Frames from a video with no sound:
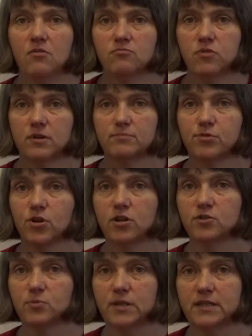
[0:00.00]
run
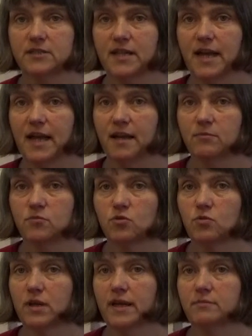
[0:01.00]
prize-winning scams,
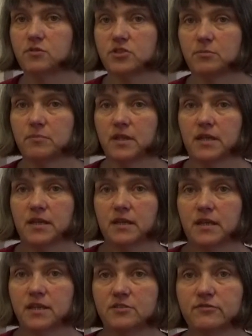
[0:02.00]
or claim that something
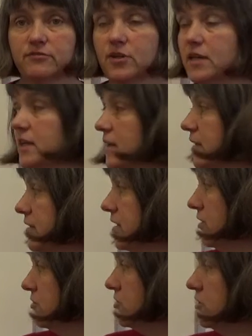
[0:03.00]
is free and then
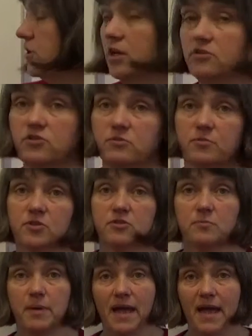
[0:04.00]
ask a customer to
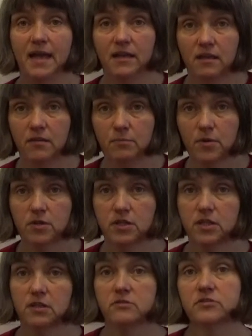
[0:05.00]
pay
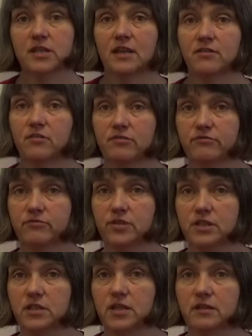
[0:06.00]
money to get the
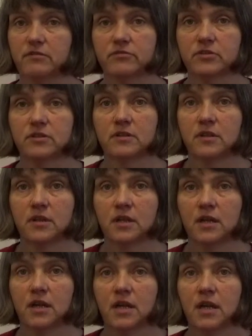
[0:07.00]
free gift.
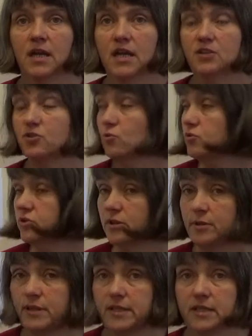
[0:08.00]
It's
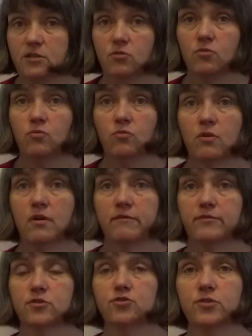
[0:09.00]
also illegal
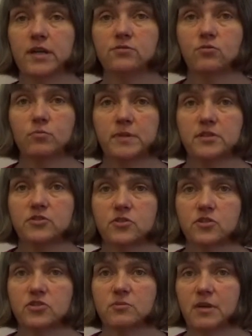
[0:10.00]
for a trader or
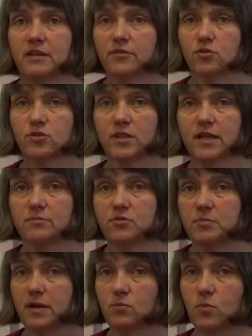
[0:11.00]
business to make false claims
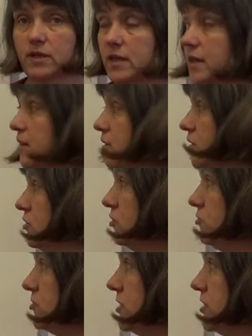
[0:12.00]
about winning, use